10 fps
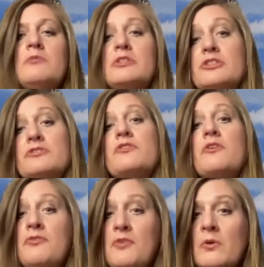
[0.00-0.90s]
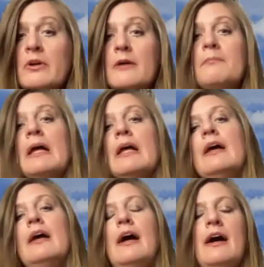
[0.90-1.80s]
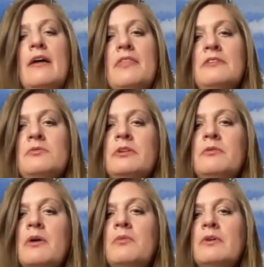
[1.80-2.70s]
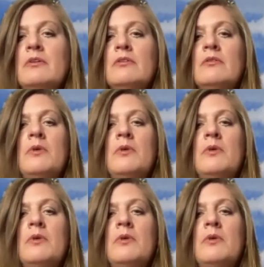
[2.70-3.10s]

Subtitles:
which is the forum, that's really what we're